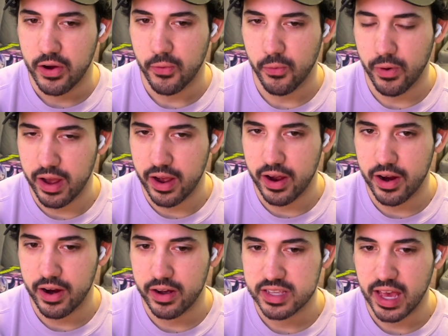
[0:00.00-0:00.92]

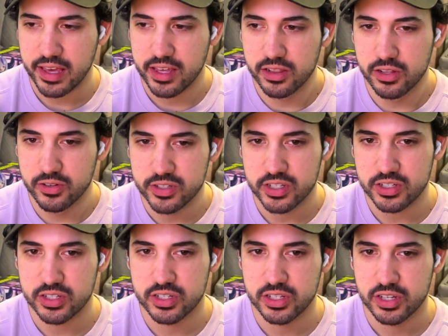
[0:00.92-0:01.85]
where Taki
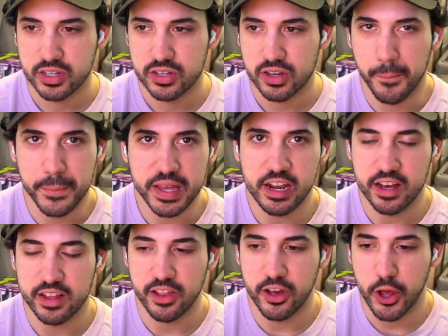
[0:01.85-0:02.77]
loses
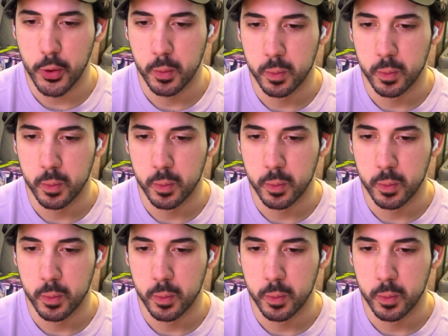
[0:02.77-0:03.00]
immediately,